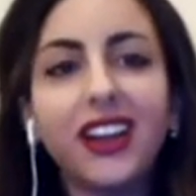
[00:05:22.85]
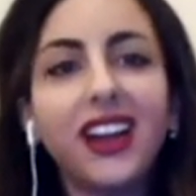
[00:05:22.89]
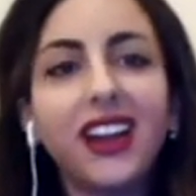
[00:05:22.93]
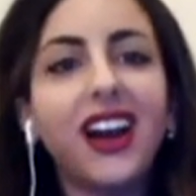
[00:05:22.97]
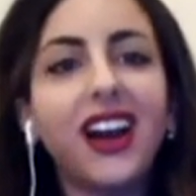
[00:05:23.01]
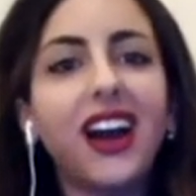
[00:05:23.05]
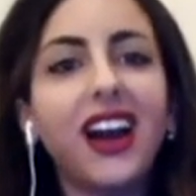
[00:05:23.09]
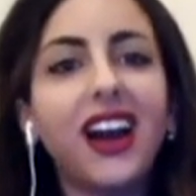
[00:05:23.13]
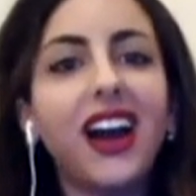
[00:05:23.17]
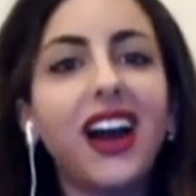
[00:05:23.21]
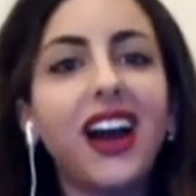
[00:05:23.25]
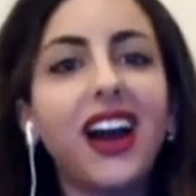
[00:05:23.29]

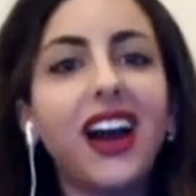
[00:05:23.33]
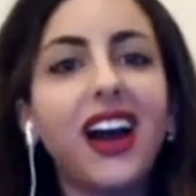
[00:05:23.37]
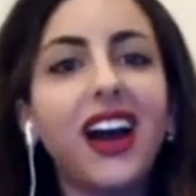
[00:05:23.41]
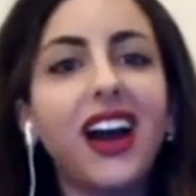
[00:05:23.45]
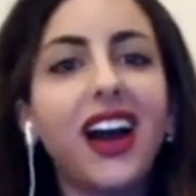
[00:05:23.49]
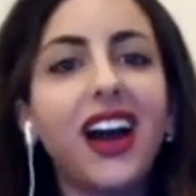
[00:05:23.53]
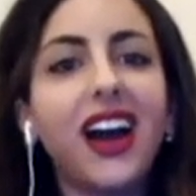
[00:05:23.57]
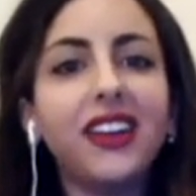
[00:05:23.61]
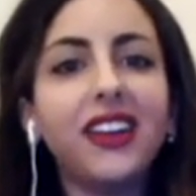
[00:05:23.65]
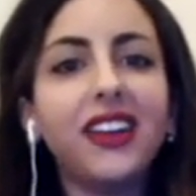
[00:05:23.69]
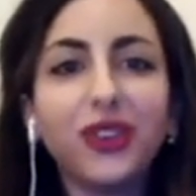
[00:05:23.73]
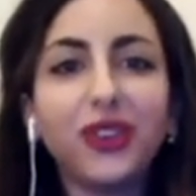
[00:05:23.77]
And
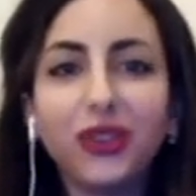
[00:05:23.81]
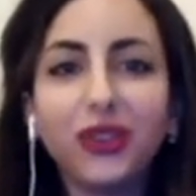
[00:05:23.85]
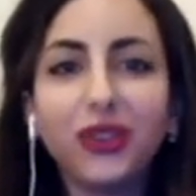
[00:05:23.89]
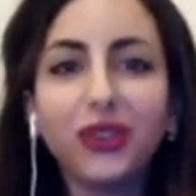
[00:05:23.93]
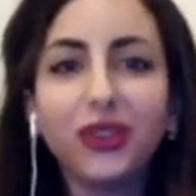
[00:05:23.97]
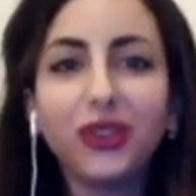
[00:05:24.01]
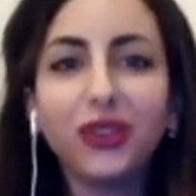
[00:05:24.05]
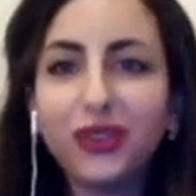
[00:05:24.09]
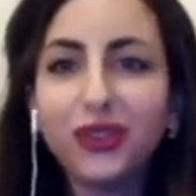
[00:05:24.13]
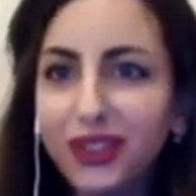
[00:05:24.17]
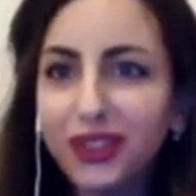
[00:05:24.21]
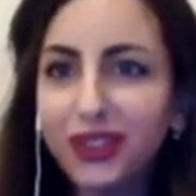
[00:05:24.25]
it's also
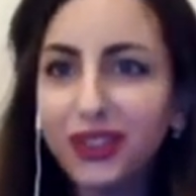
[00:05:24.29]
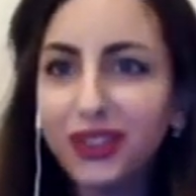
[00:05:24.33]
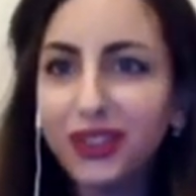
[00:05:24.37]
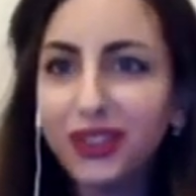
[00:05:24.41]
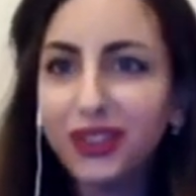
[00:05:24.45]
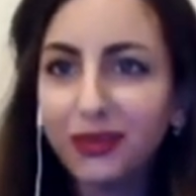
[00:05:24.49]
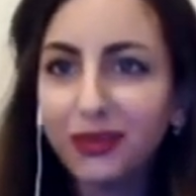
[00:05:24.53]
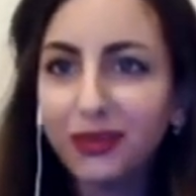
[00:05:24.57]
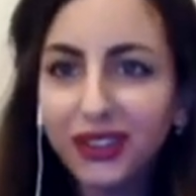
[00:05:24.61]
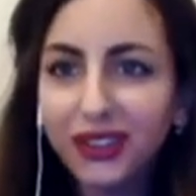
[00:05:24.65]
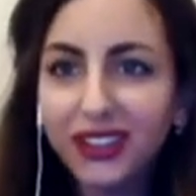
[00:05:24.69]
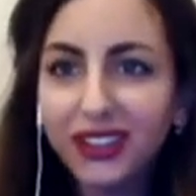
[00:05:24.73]
similar
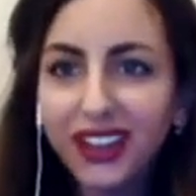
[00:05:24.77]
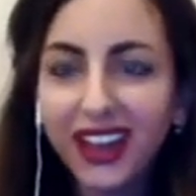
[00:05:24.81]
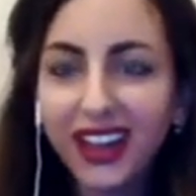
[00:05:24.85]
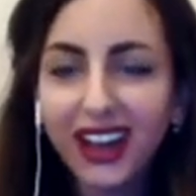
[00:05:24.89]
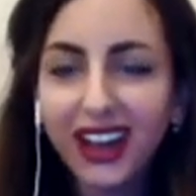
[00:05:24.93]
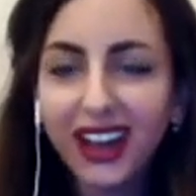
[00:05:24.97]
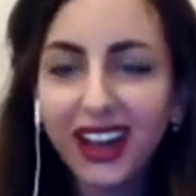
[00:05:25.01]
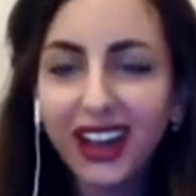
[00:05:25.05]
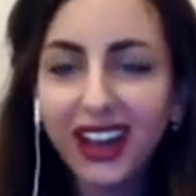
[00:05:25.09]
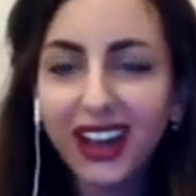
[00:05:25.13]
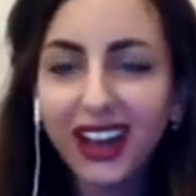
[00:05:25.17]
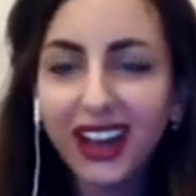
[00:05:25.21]
to
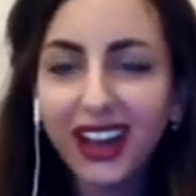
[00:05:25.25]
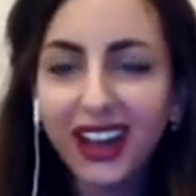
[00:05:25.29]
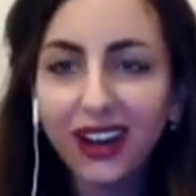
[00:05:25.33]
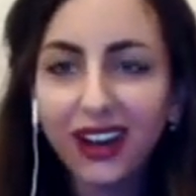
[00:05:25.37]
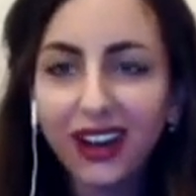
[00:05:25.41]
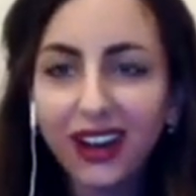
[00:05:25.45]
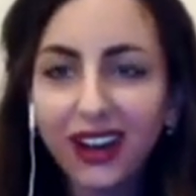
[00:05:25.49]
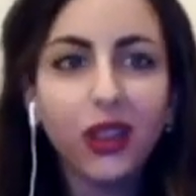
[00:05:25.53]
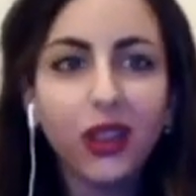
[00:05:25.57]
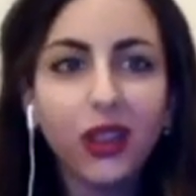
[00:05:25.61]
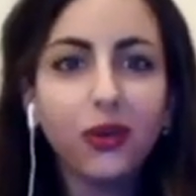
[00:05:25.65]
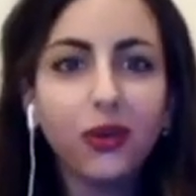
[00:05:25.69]
how
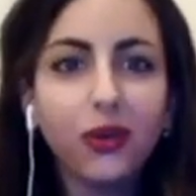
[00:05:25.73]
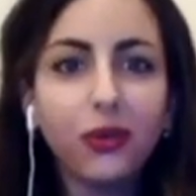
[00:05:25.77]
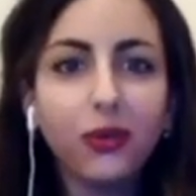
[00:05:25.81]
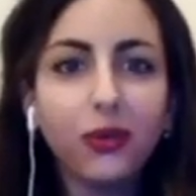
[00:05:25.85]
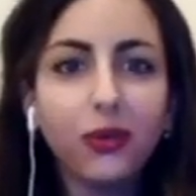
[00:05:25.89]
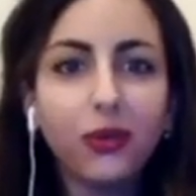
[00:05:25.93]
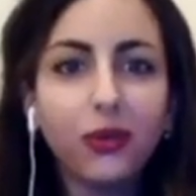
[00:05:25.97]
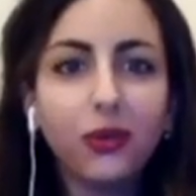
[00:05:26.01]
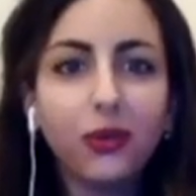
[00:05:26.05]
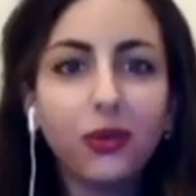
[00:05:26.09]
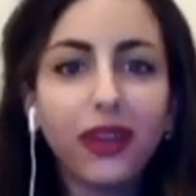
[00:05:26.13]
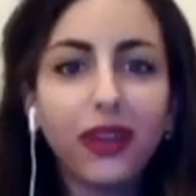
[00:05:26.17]
the
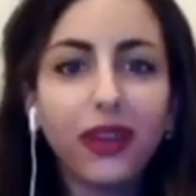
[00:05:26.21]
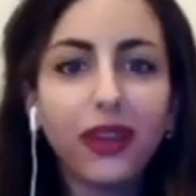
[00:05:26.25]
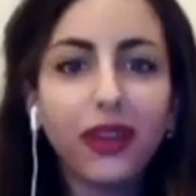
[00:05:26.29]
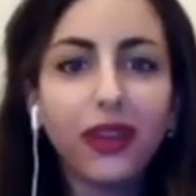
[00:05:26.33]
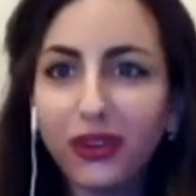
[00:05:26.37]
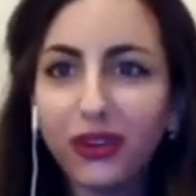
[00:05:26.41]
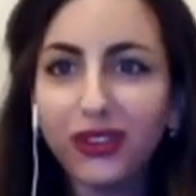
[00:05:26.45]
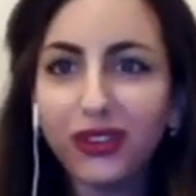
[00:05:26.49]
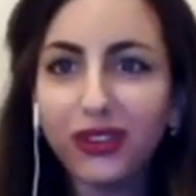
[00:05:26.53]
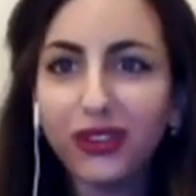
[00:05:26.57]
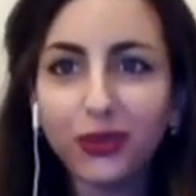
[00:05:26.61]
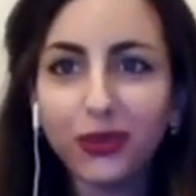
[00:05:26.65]
cameras
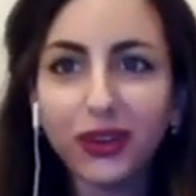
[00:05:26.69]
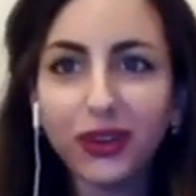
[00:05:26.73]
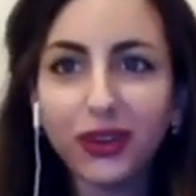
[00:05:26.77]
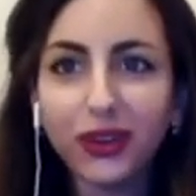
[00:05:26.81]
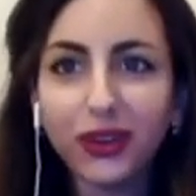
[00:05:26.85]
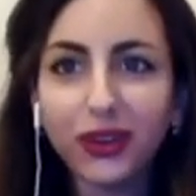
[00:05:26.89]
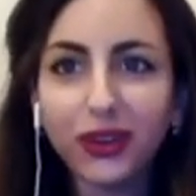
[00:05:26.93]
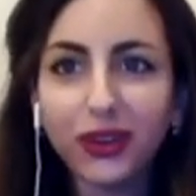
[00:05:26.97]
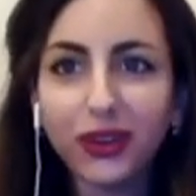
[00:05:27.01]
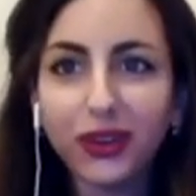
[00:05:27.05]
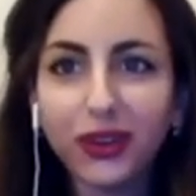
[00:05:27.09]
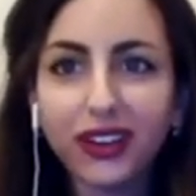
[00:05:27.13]
work,
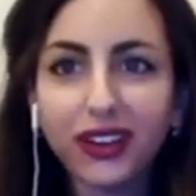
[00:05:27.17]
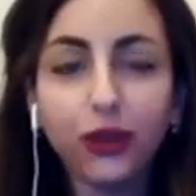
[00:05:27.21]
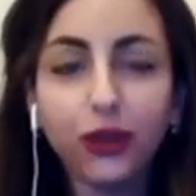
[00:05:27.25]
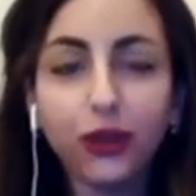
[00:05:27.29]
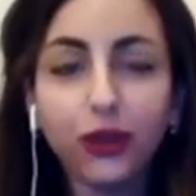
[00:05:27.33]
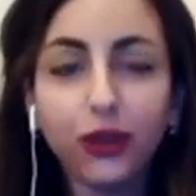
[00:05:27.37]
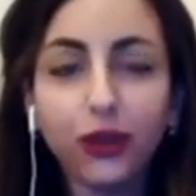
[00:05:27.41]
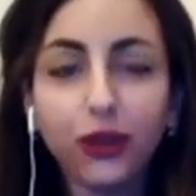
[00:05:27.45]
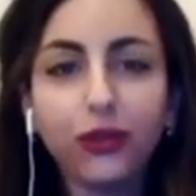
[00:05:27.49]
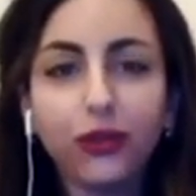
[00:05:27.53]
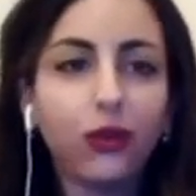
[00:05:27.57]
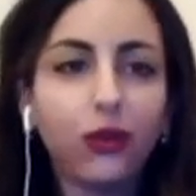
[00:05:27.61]
you know, the
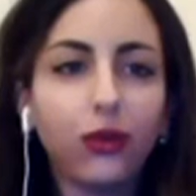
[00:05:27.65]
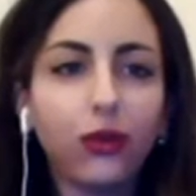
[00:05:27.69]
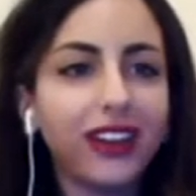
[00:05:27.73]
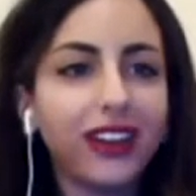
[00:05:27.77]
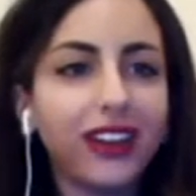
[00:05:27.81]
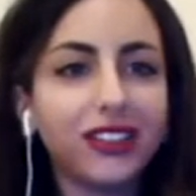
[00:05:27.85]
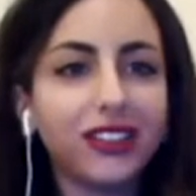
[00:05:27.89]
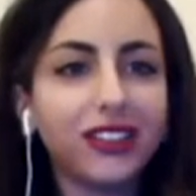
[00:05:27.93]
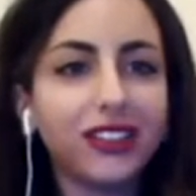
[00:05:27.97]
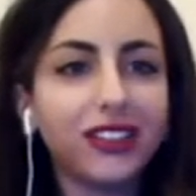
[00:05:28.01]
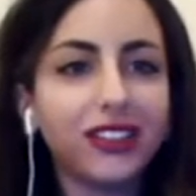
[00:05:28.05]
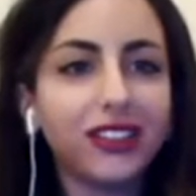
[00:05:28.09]

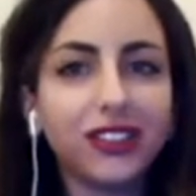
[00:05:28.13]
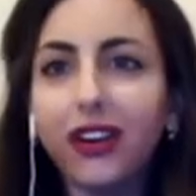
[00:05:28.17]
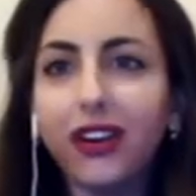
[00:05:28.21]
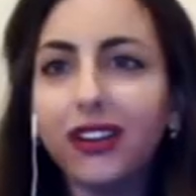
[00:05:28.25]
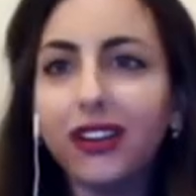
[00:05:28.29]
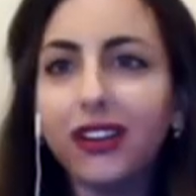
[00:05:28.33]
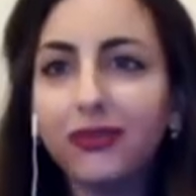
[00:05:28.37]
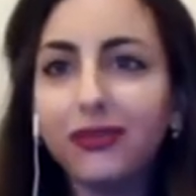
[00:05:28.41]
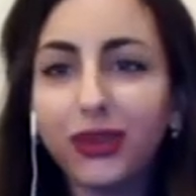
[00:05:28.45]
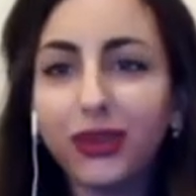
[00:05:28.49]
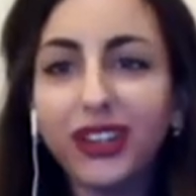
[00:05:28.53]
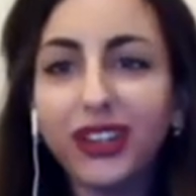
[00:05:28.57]
old-fashioned, not
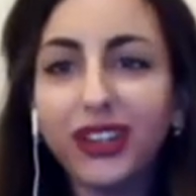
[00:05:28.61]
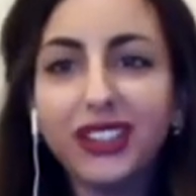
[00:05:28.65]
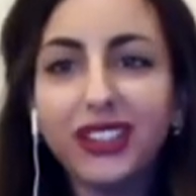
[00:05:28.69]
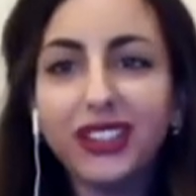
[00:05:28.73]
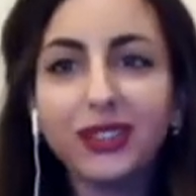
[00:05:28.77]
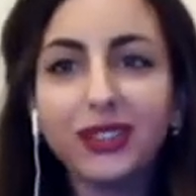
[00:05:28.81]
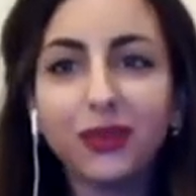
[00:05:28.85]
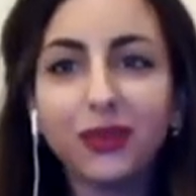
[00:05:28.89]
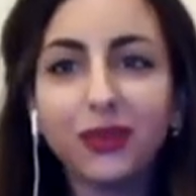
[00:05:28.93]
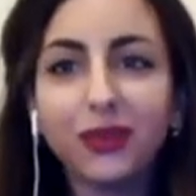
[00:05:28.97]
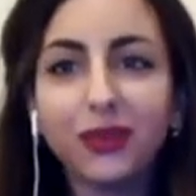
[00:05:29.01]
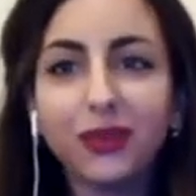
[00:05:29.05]

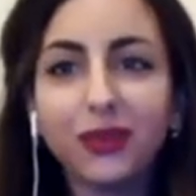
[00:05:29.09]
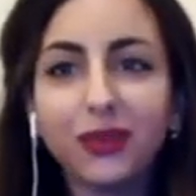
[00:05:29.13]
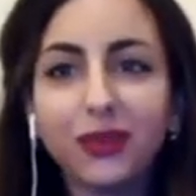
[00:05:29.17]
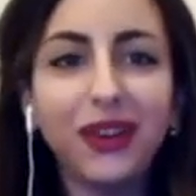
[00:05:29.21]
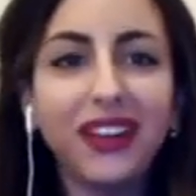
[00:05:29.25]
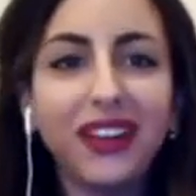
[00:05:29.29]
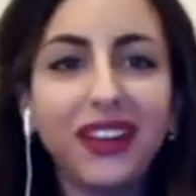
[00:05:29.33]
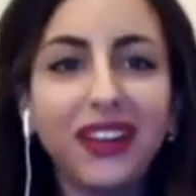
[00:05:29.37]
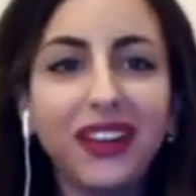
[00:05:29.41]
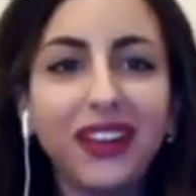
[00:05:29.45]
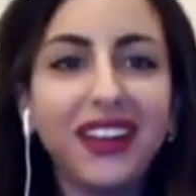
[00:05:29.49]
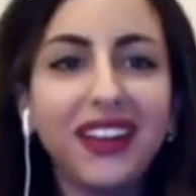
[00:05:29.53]
pre-smartphone
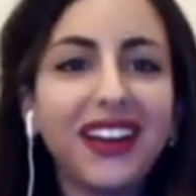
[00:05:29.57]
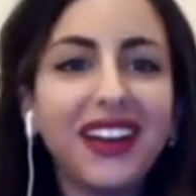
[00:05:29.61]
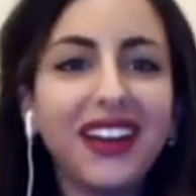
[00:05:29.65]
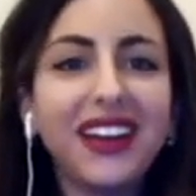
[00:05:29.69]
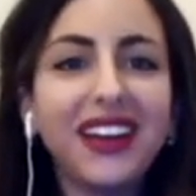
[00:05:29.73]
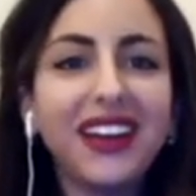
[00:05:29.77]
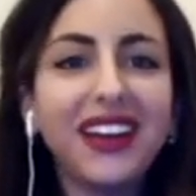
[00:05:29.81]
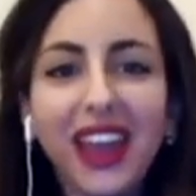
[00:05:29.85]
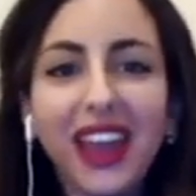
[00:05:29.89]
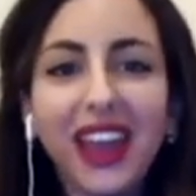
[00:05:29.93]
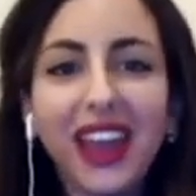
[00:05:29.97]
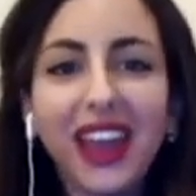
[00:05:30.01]

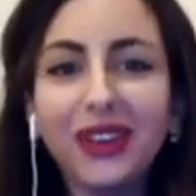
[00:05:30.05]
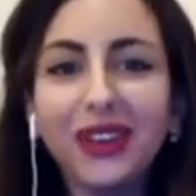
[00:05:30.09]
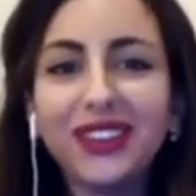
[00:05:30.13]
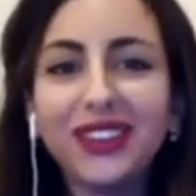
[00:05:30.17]
cameras.